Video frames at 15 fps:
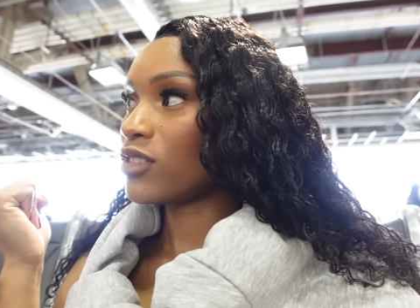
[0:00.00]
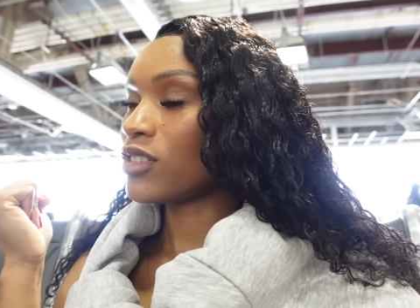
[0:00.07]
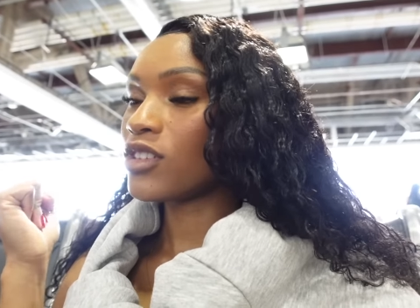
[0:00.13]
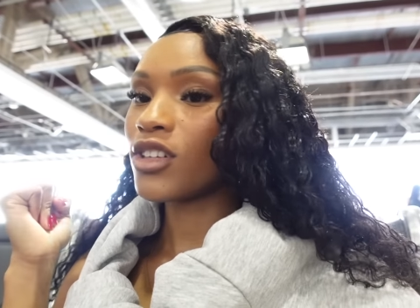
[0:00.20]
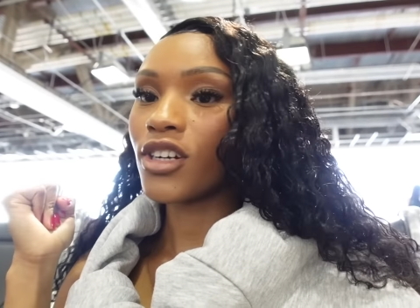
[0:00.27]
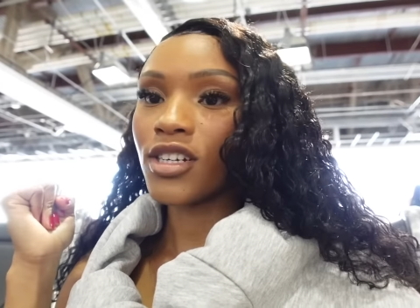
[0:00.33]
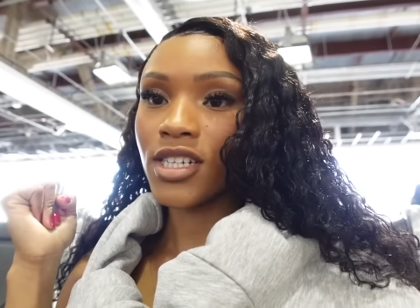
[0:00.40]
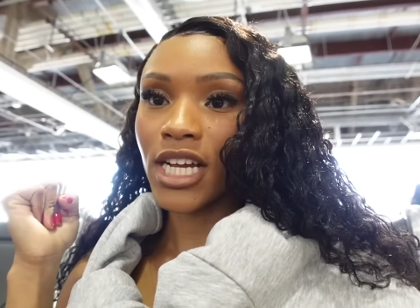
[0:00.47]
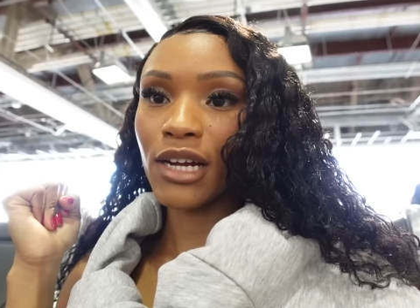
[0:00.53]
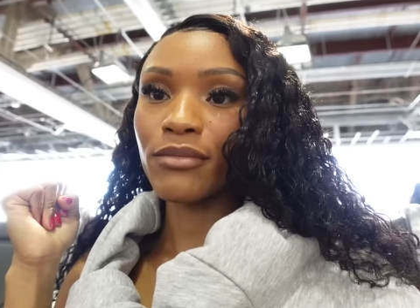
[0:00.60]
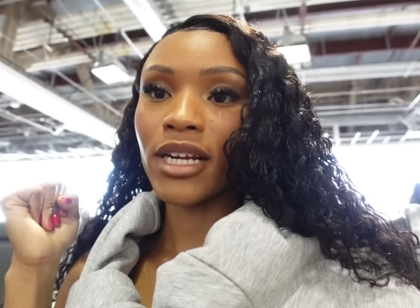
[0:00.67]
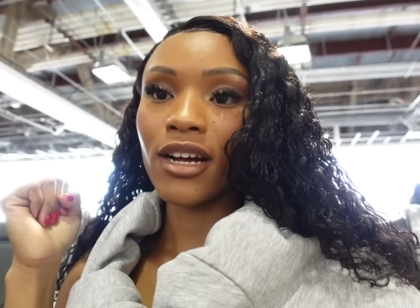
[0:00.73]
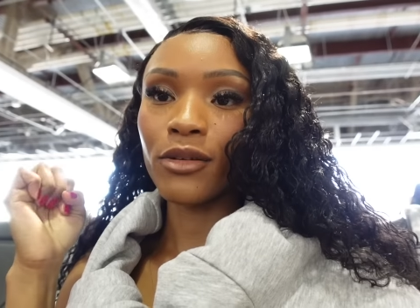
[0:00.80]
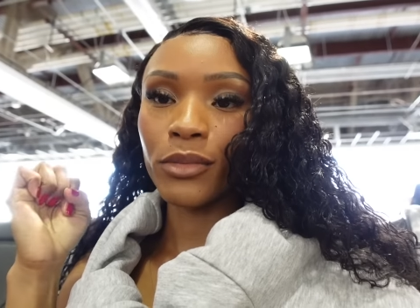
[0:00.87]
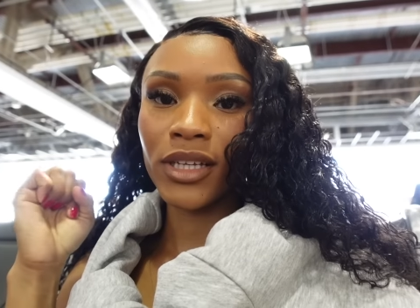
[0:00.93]
Third time
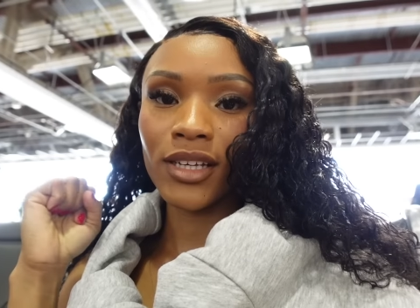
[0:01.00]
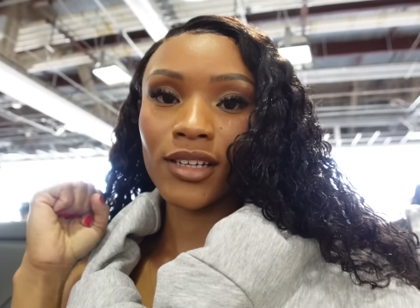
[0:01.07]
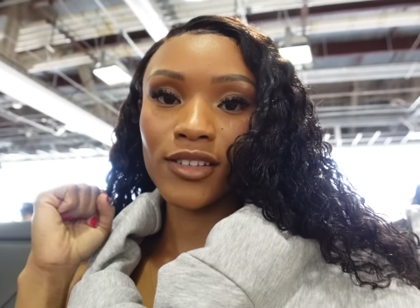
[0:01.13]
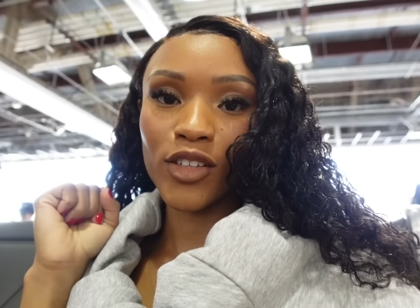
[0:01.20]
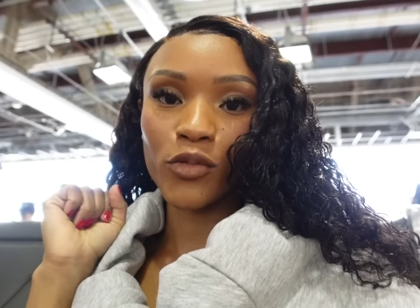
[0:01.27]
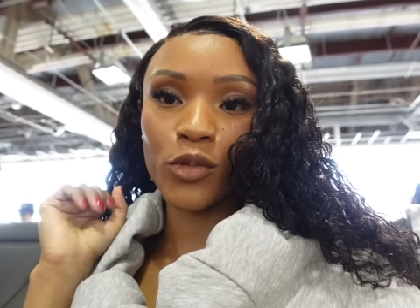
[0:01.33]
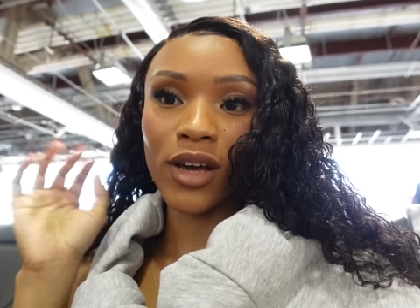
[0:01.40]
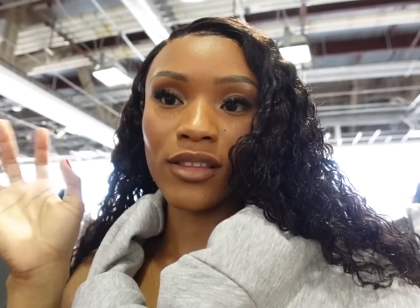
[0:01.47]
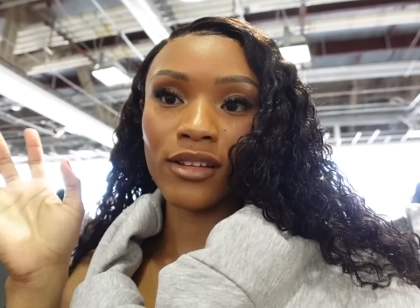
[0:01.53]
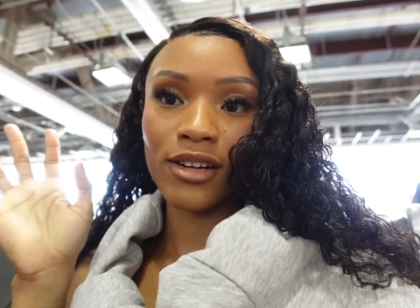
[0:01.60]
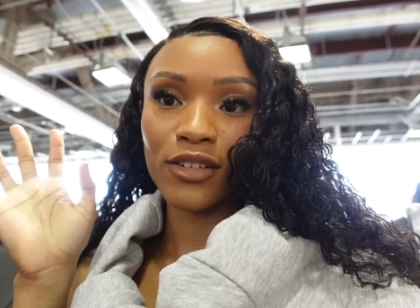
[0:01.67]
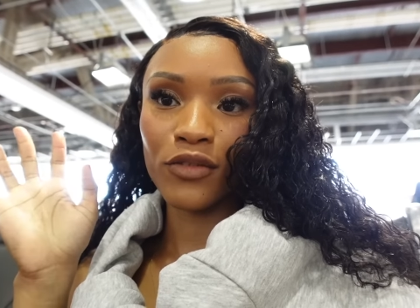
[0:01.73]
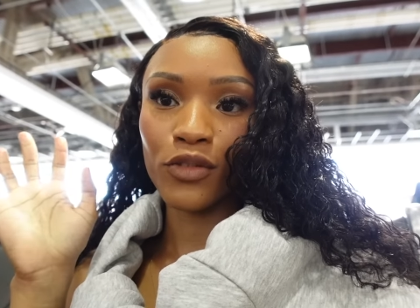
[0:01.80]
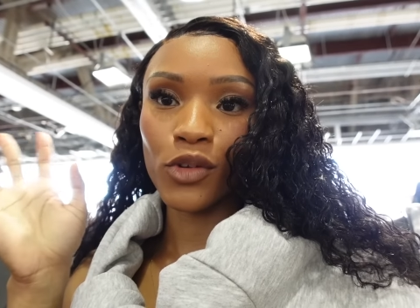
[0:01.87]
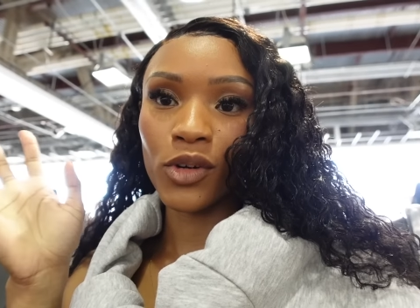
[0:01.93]
now because of weather
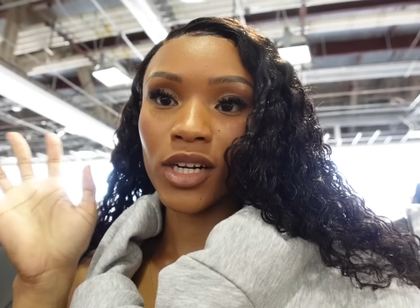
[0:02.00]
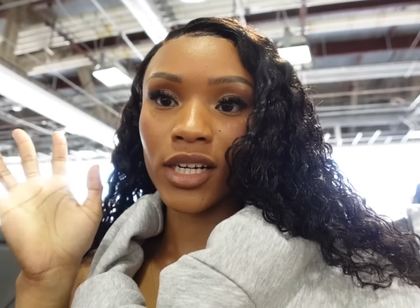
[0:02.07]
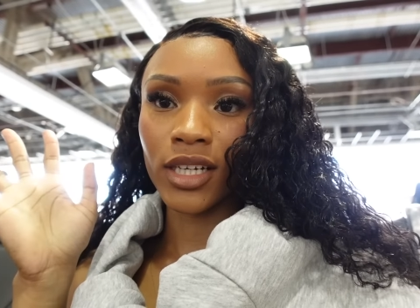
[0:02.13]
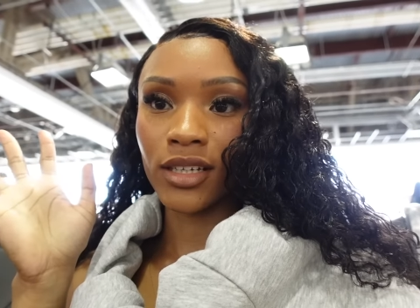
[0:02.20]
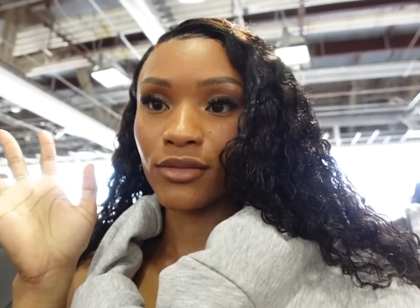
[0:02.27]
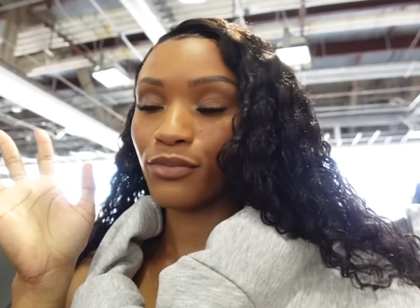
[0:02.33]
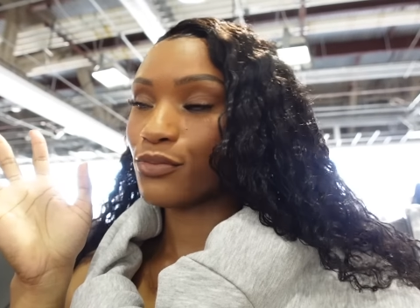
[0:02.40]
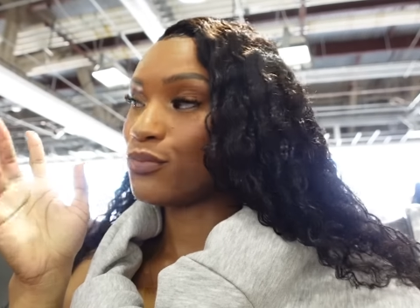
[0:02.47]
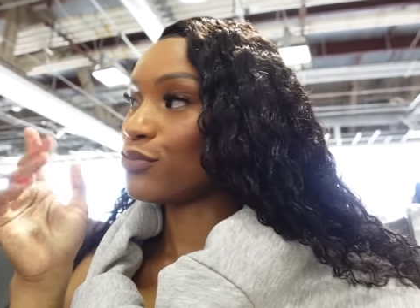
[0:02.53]
in Florida.